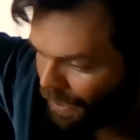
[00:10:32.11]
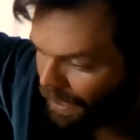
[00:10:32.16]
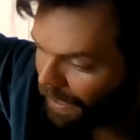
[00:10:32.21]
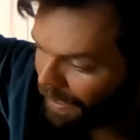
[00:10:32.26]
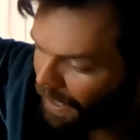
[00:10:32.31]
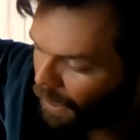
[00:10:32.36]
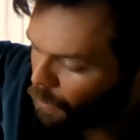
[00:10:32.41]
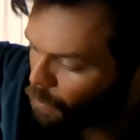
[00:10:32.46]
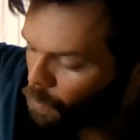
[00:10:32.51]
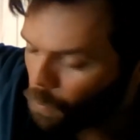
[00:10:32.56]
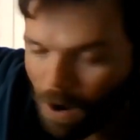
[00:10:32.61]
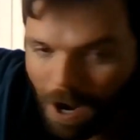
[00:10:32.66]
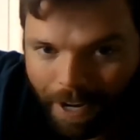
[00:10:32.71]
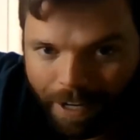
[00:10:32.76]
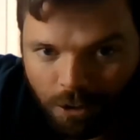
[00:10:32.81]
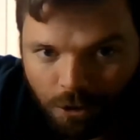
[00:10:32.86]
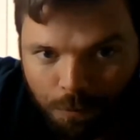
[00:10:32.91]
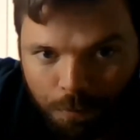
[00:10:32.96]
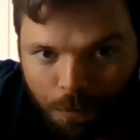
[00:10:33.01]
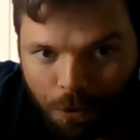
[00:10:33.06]
I got
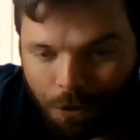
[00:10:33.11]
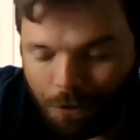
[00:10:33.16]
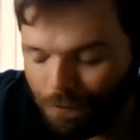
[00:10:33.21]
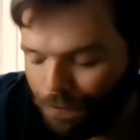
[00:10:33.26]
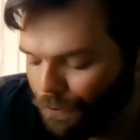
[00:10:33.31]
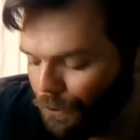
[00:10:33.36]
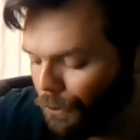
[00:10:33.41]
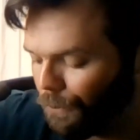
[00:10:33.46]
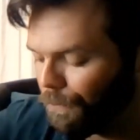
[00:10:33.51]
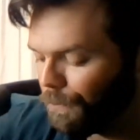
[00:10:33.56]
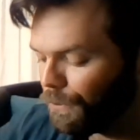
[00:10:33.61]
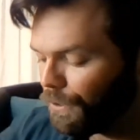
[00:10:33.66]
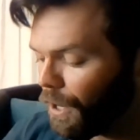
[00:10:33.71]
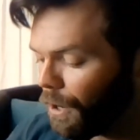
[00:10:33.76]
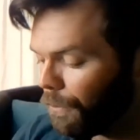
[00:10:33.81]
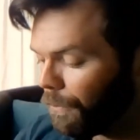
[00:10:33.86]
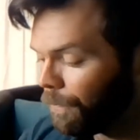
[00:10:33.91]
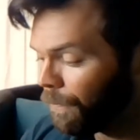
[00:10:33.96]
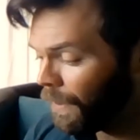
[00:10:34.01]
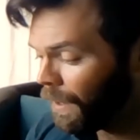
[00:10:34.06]
wild bird food.
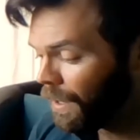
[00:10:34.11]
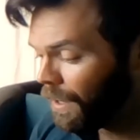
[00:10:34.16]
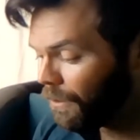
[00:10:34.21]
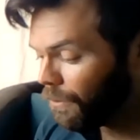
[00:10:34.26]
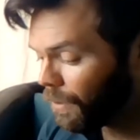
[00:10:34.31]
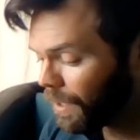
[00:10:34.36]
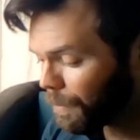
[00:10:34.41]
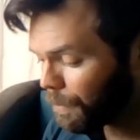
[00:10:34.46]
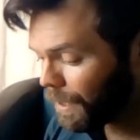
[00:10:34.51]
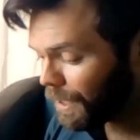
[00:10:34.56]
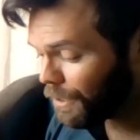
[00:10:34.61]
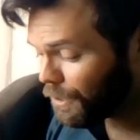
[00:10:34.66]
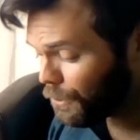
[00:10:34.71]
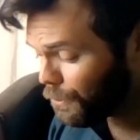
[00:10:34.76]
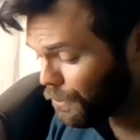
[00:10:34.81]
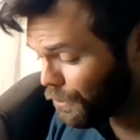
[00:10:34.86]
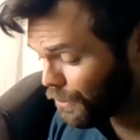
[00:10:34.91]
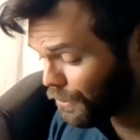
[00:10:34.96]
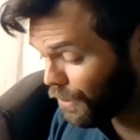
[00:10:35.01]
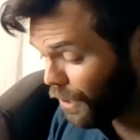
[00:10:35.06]
So what I'm gonna
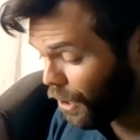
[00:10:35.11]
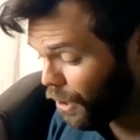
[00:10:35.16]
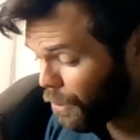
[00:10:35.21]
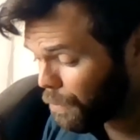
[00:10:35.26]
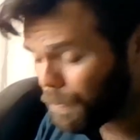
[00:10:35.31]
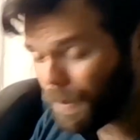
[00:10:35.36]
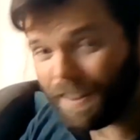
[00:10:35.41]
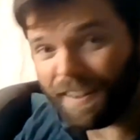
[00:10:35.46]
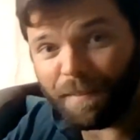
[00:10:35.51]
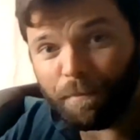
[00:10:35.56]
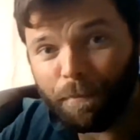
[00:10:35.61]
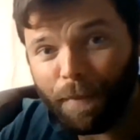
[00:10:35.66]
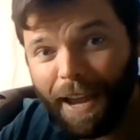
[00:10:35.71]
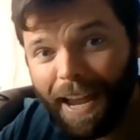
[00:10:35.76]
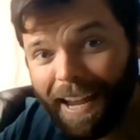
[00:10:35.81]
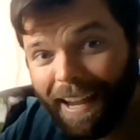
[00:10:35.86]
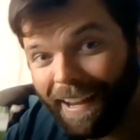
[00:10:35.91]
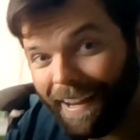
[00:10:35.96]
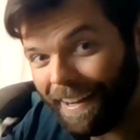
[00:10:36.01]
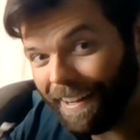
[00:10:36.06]
do is just open the
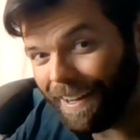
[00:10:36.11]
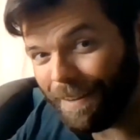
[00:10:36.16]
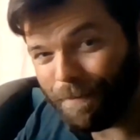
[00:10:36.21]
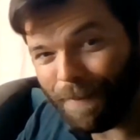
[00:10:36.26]
bag.